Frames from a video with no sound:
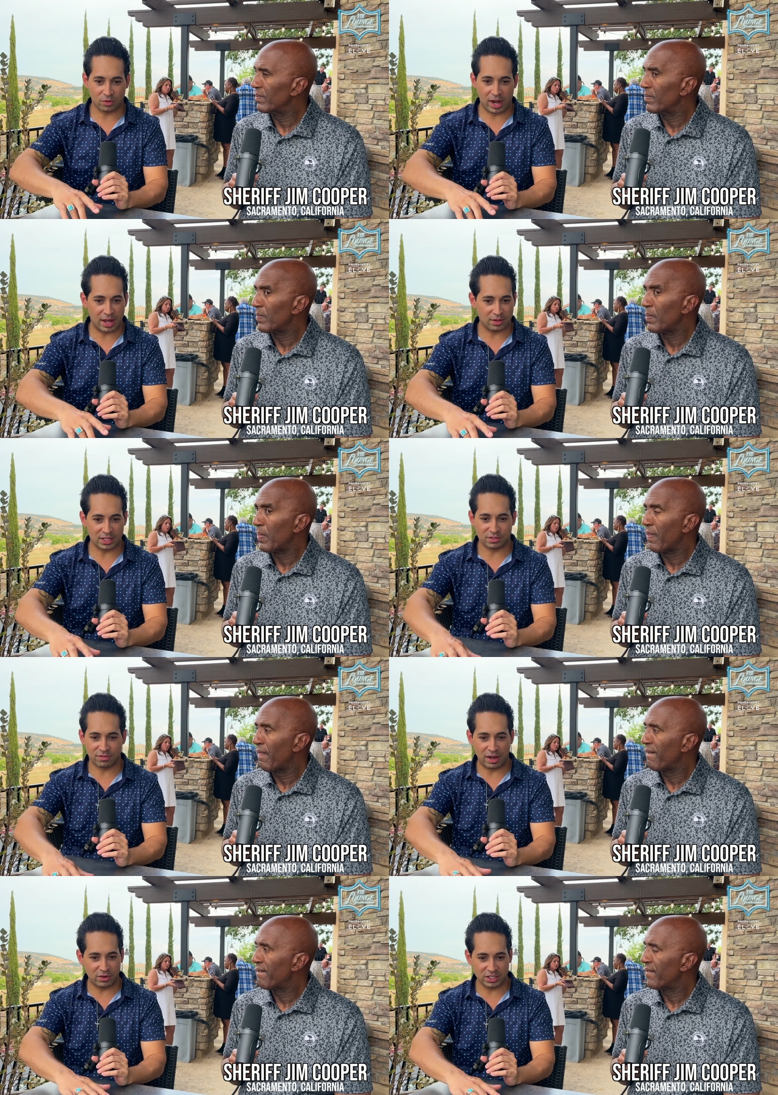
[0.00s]
Speaker 1: around, it's
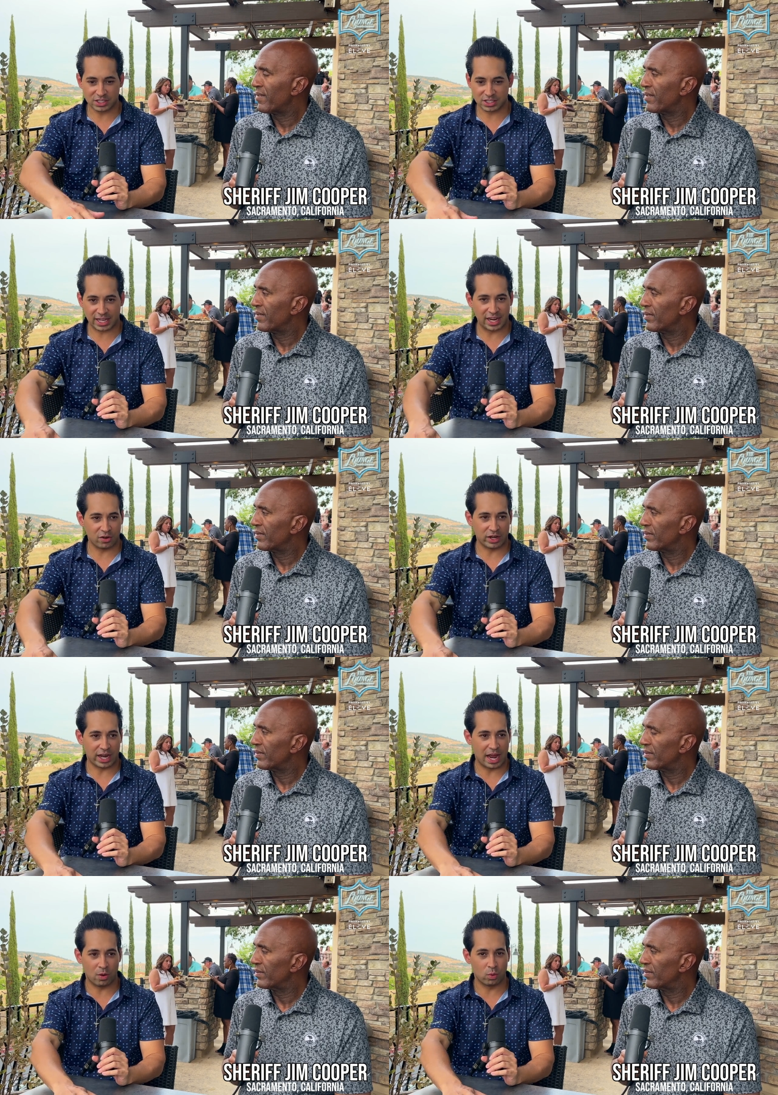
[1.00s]
very scary
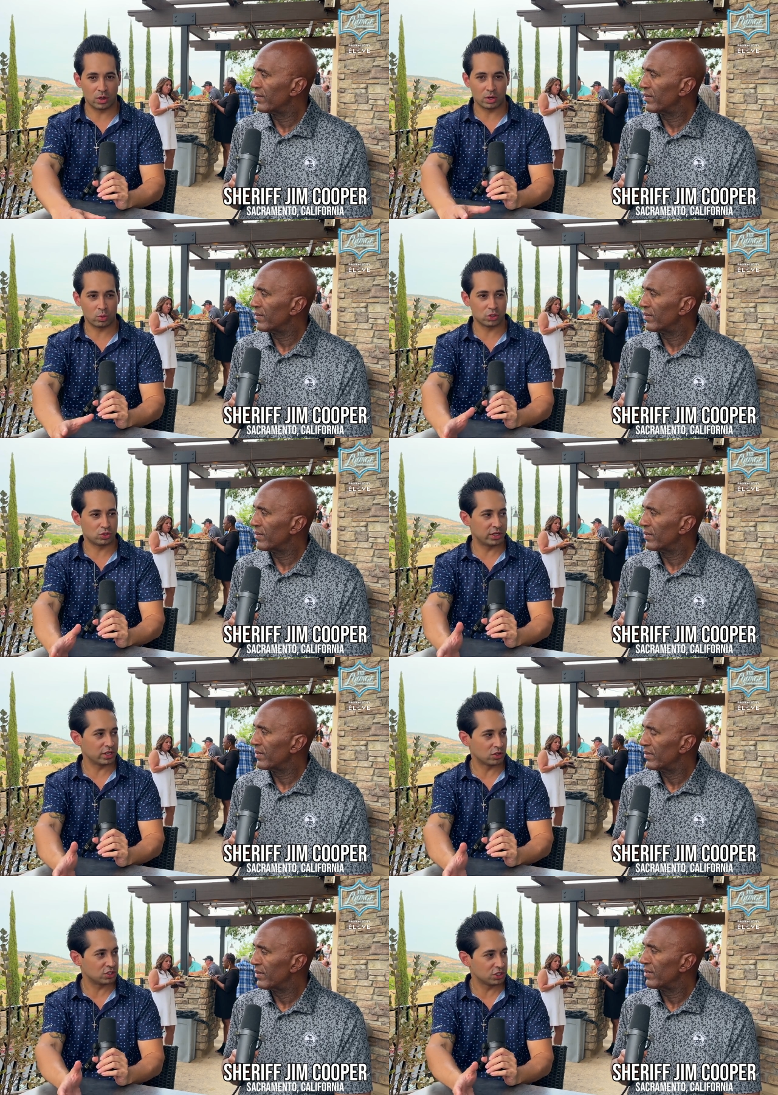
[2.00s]
how we're treating
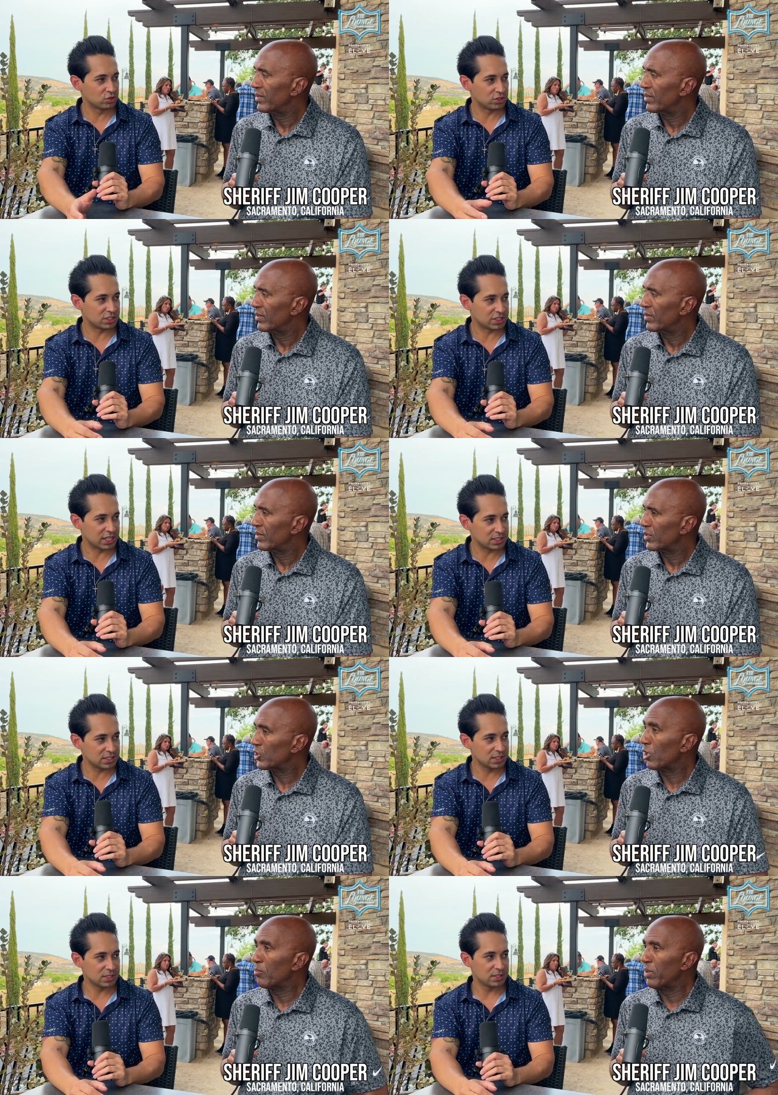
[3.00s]
our children these days.
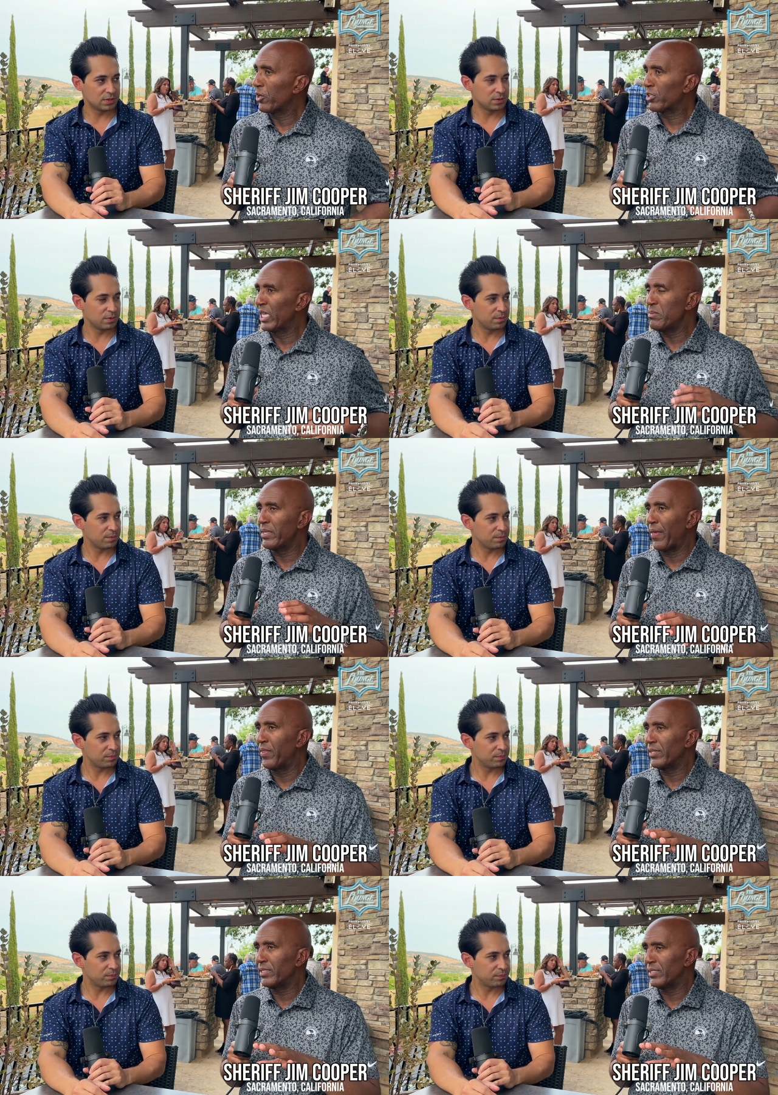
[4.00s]
Speaker 2: Sure, but they're claiming that
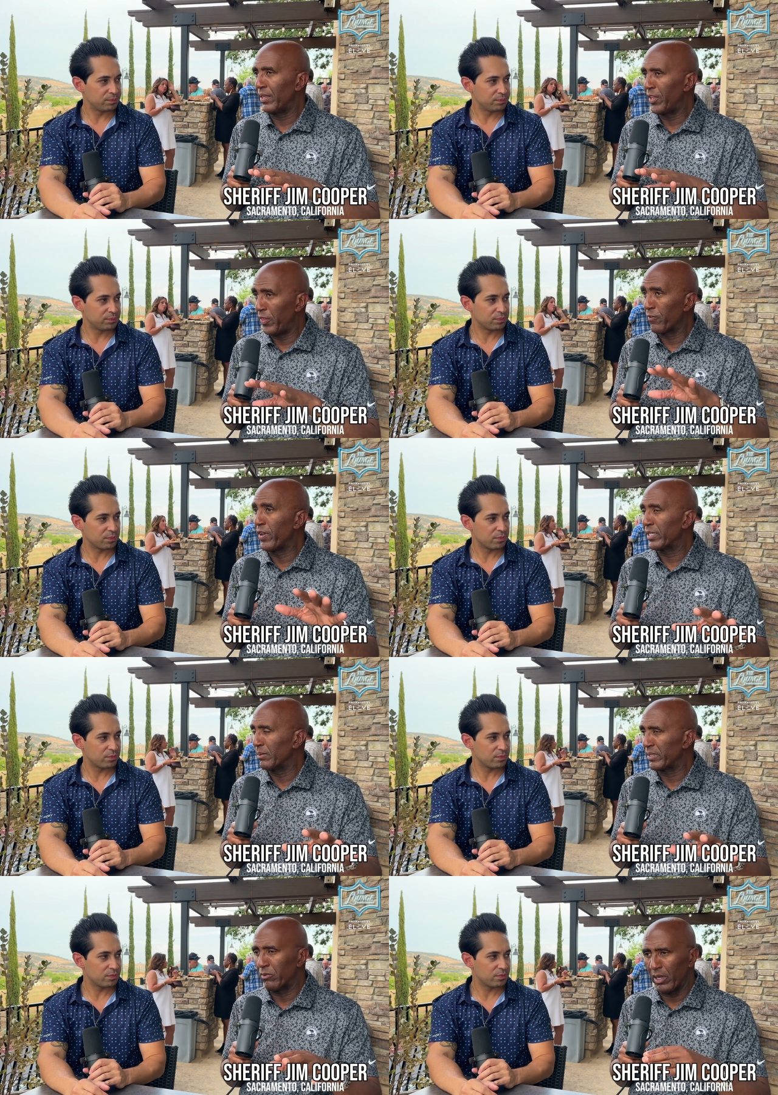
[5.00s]
this is, they're
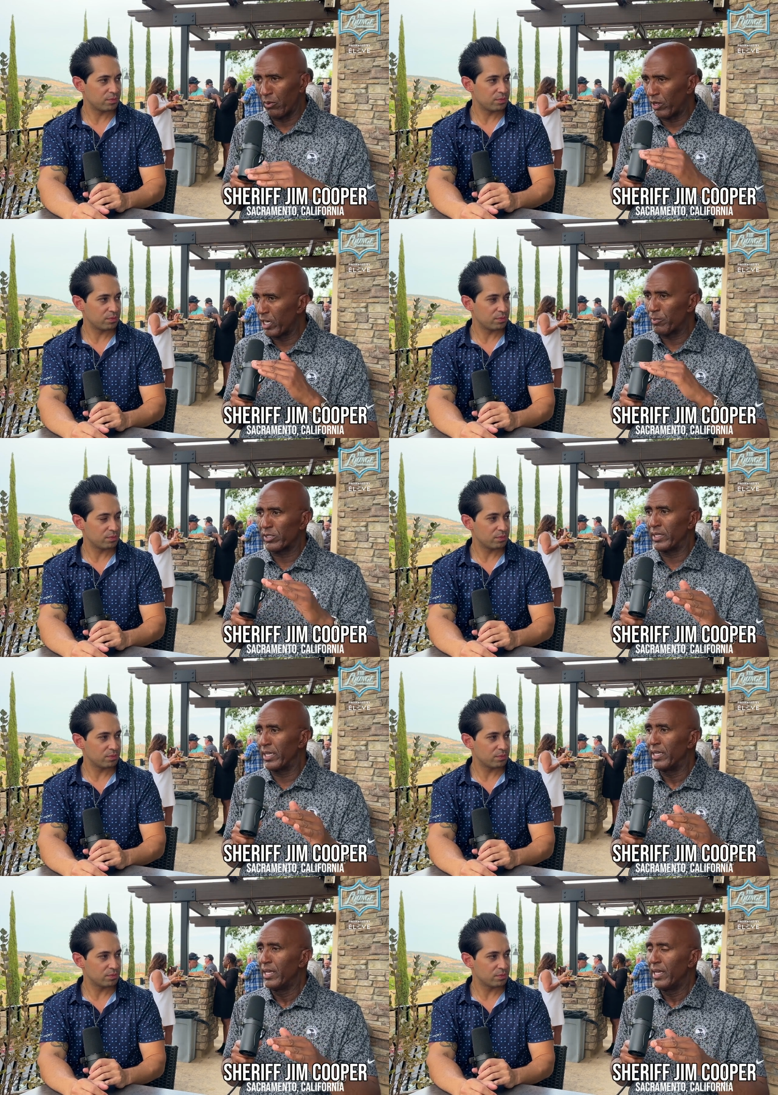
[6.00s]
victims. 100%
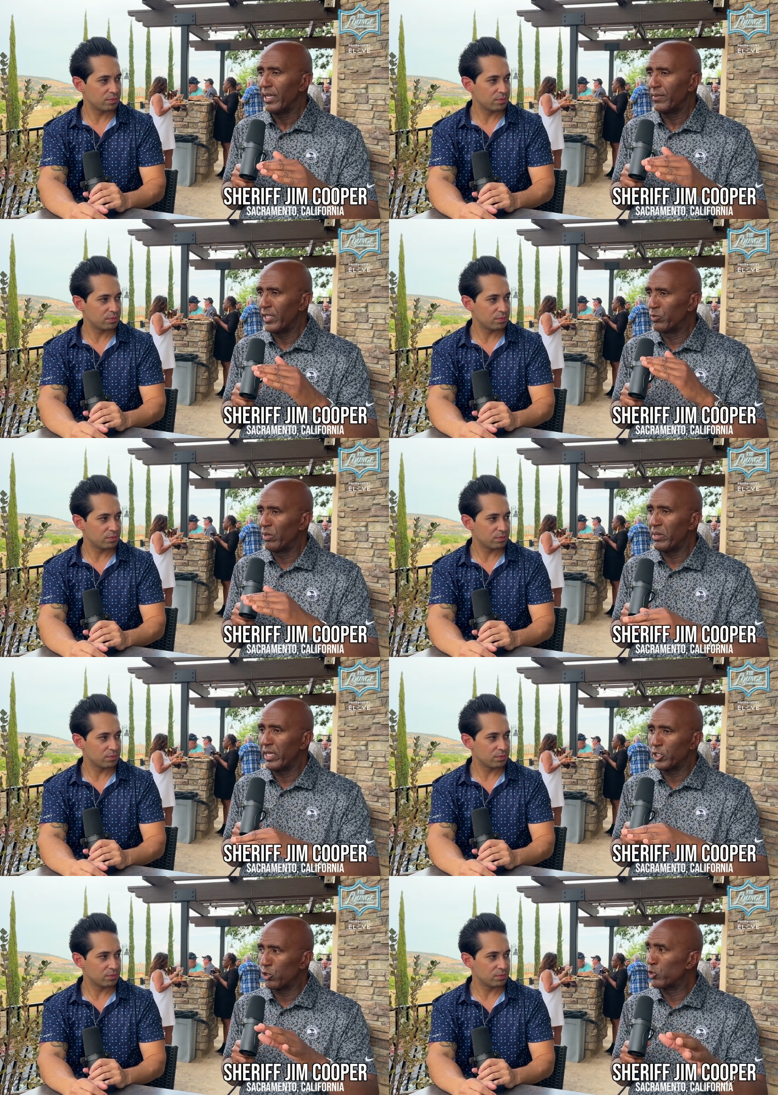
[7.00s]
these women
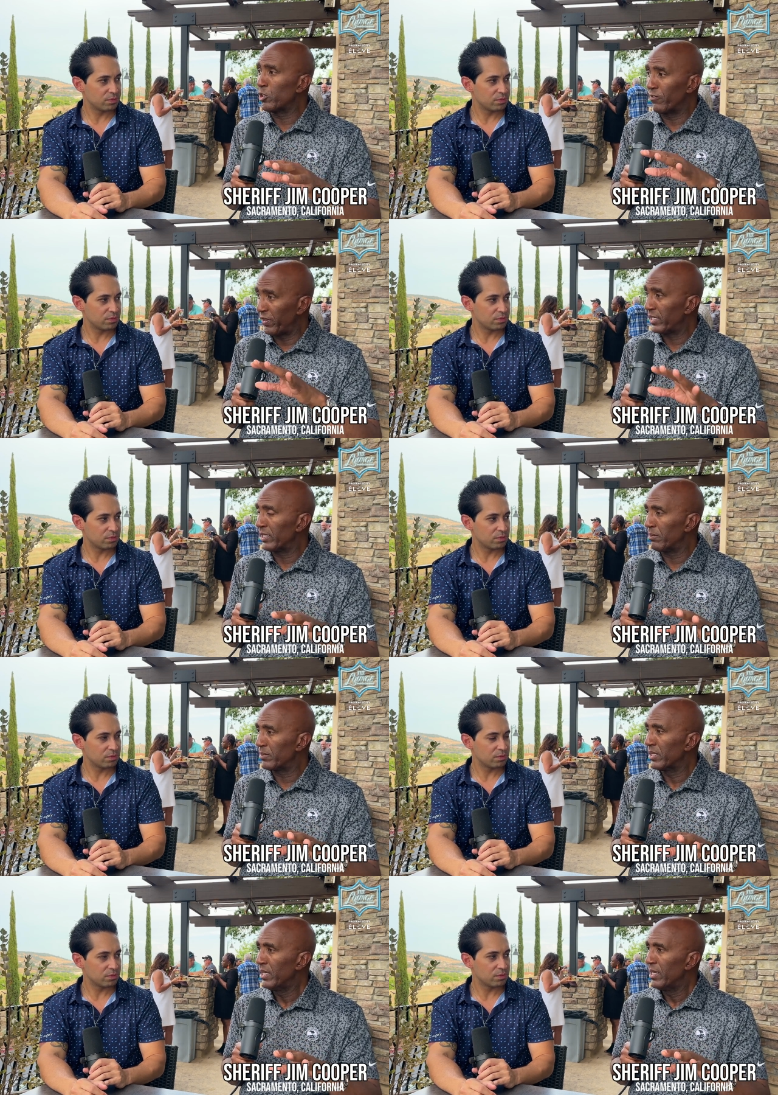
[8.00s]
and children are
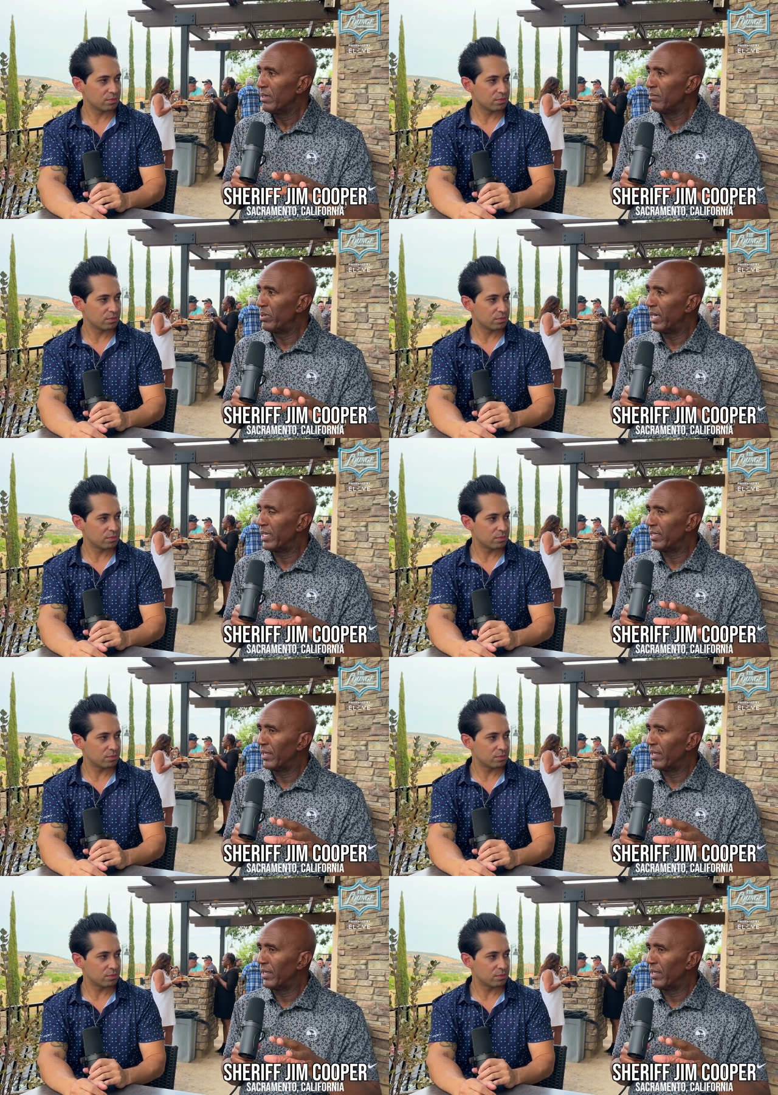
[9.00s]
victims, but